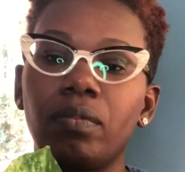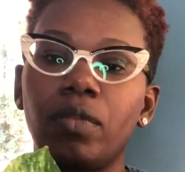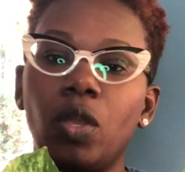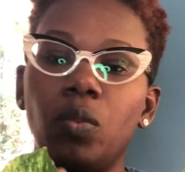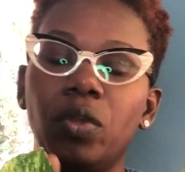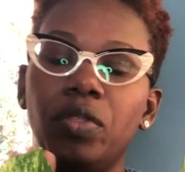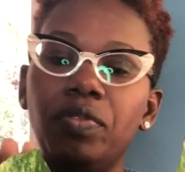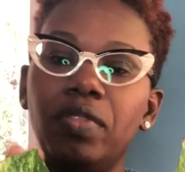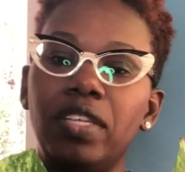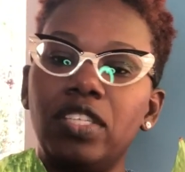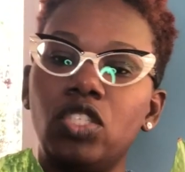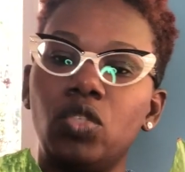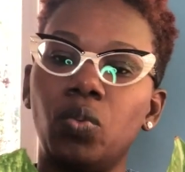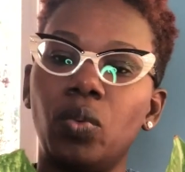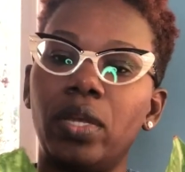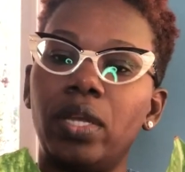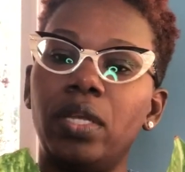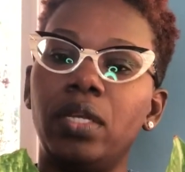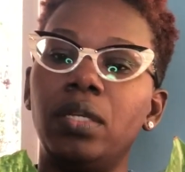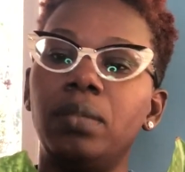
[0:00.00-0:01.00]
With this
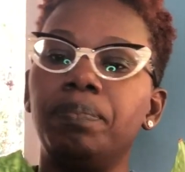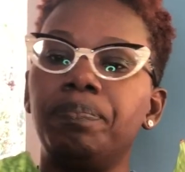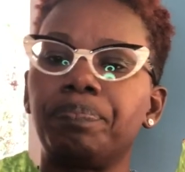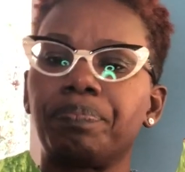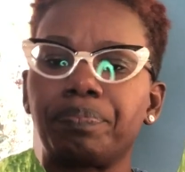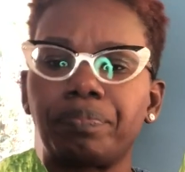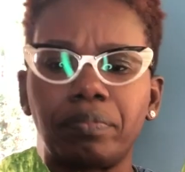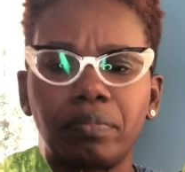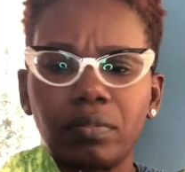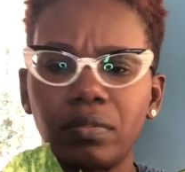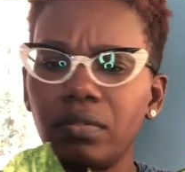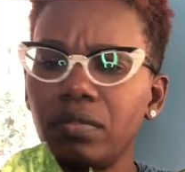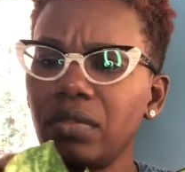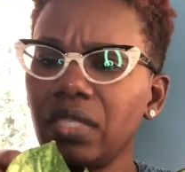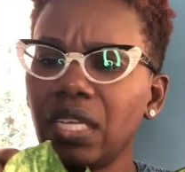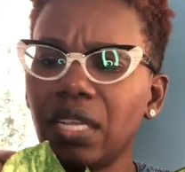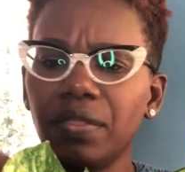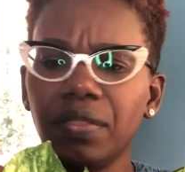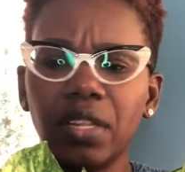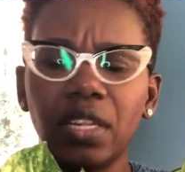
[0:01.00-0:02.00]
one,
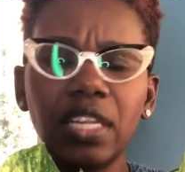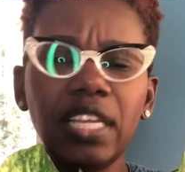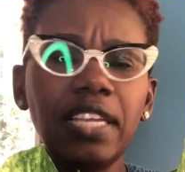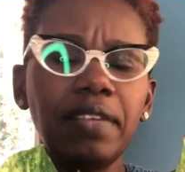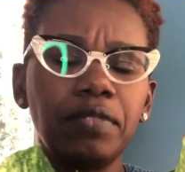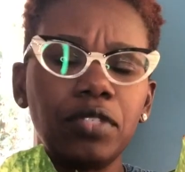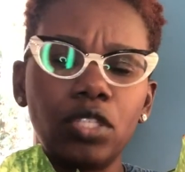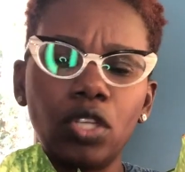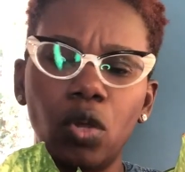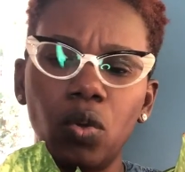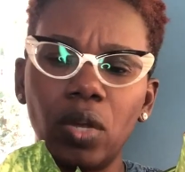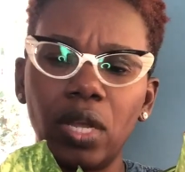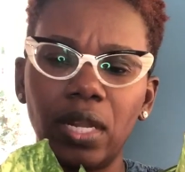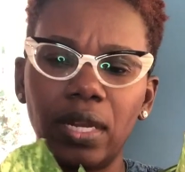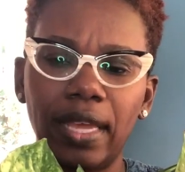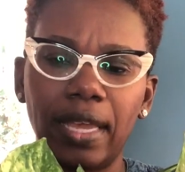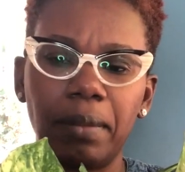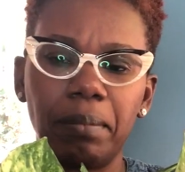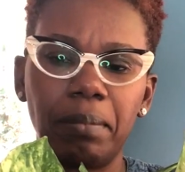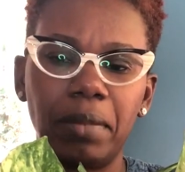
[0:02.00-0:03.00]
the leaves don't
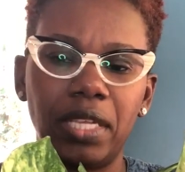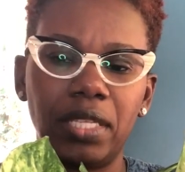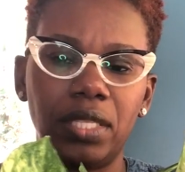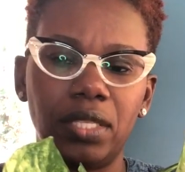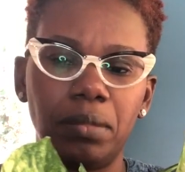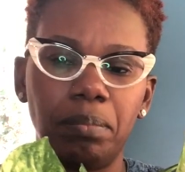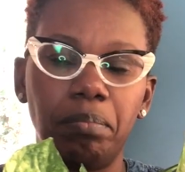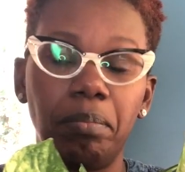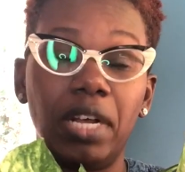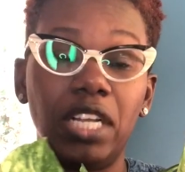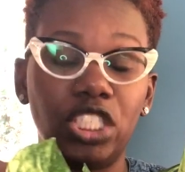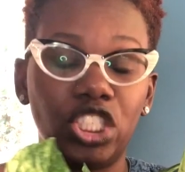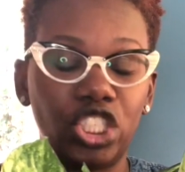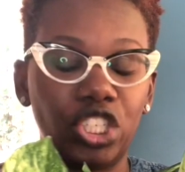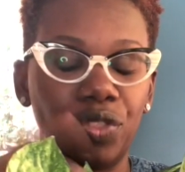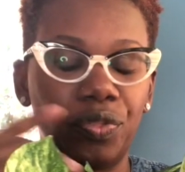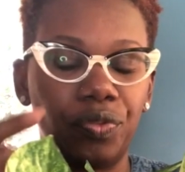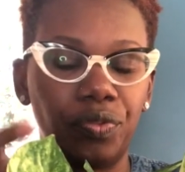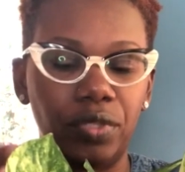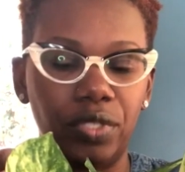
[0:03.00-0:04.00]
collect much
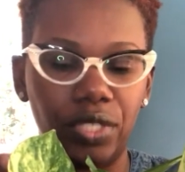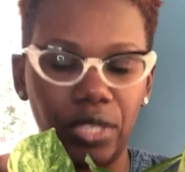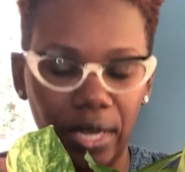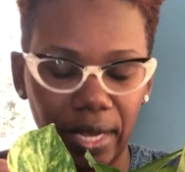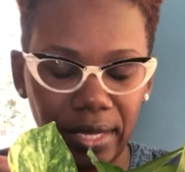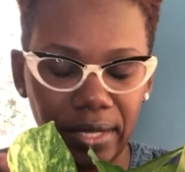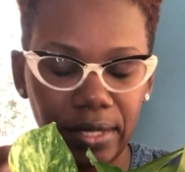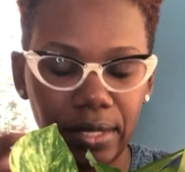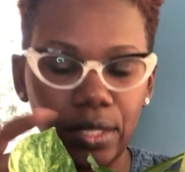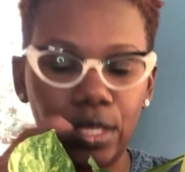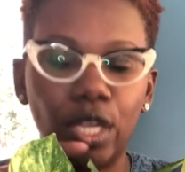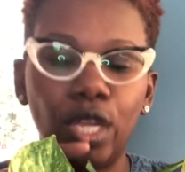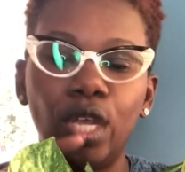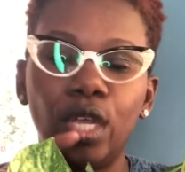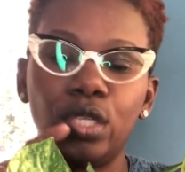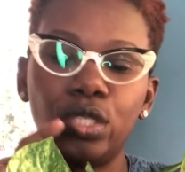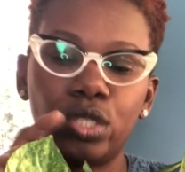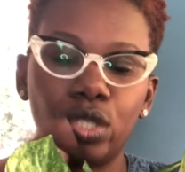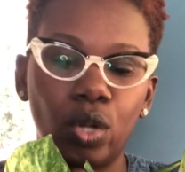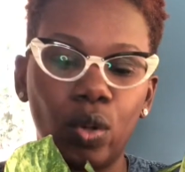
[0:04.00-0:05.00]
dust,
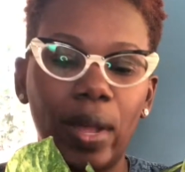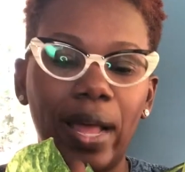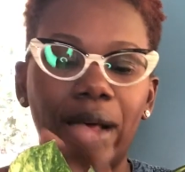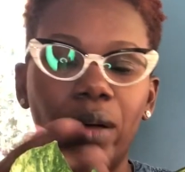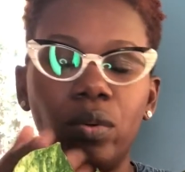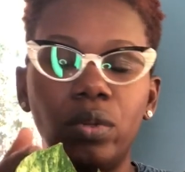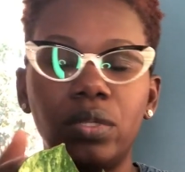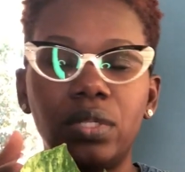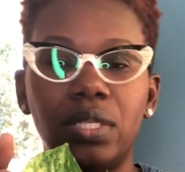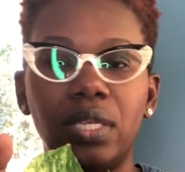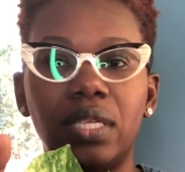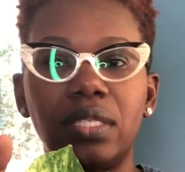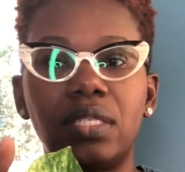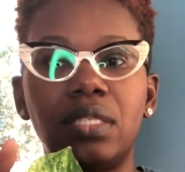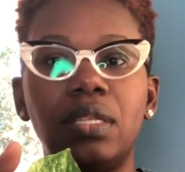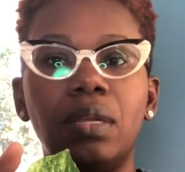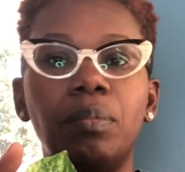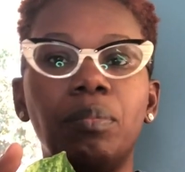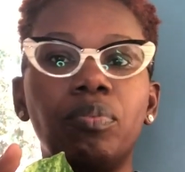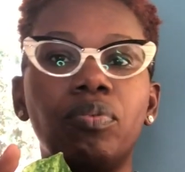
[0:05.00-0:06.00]
so I will dust
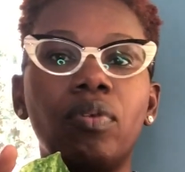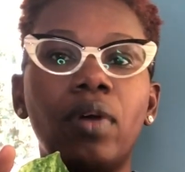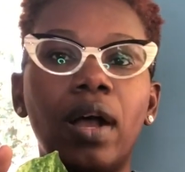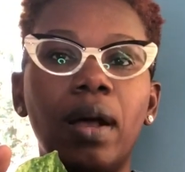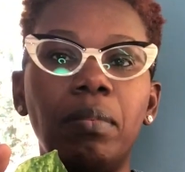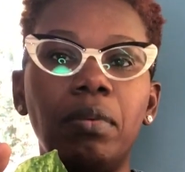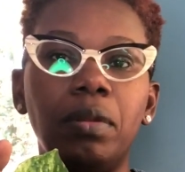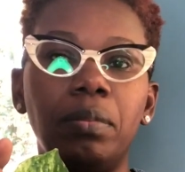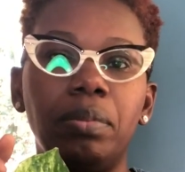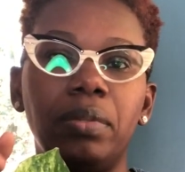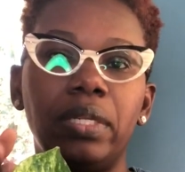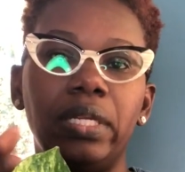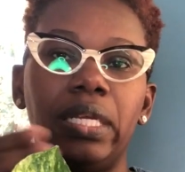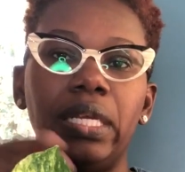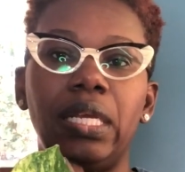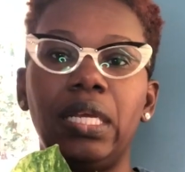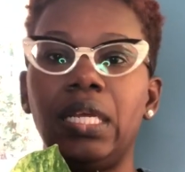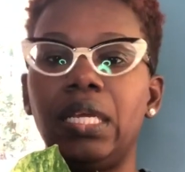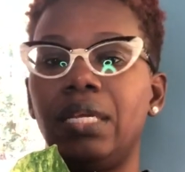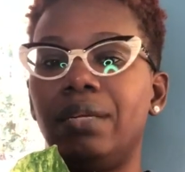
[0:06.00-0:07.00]
them
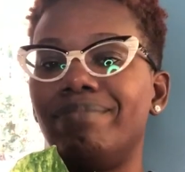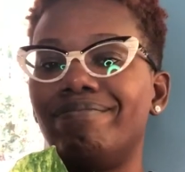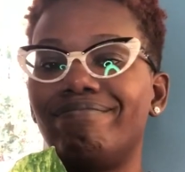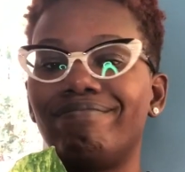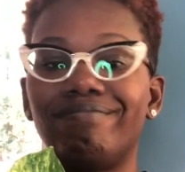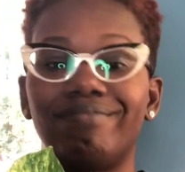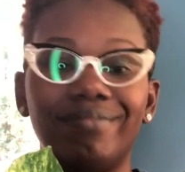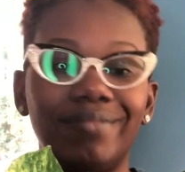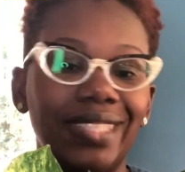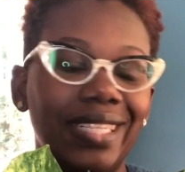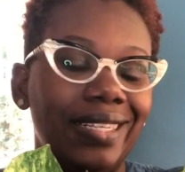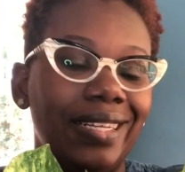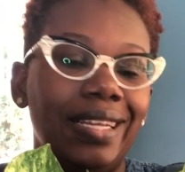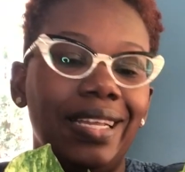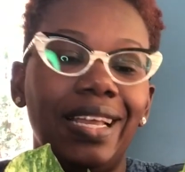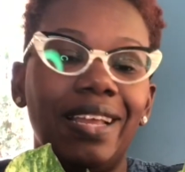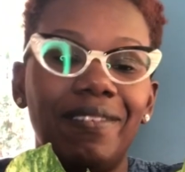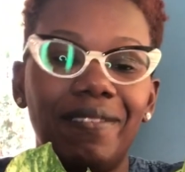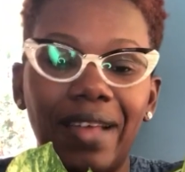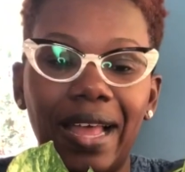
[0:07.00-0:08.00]
probably,
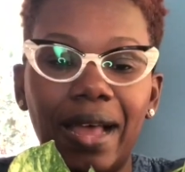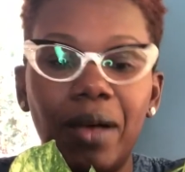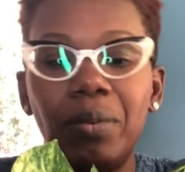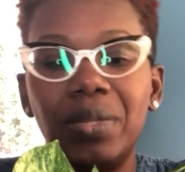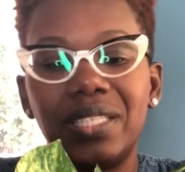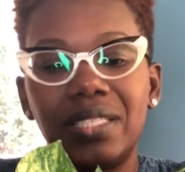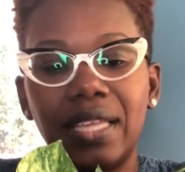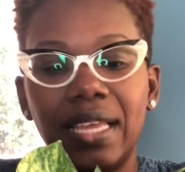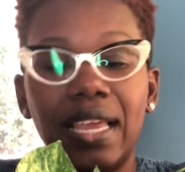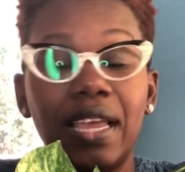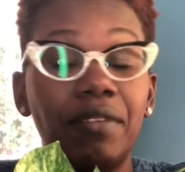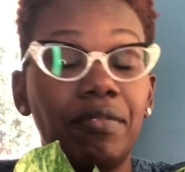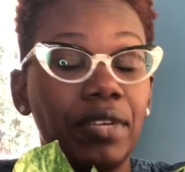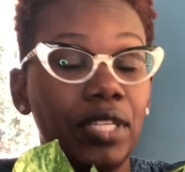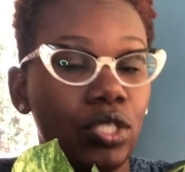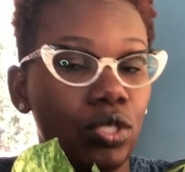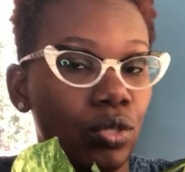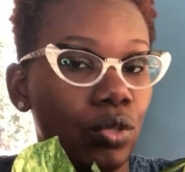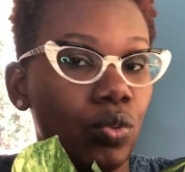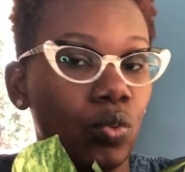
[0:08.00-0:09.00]
I would say every
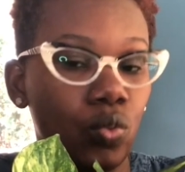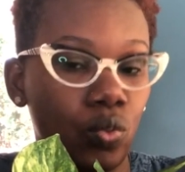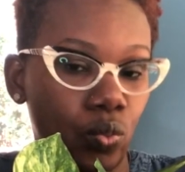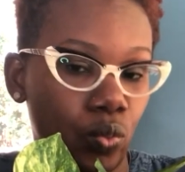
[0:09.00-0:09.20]
2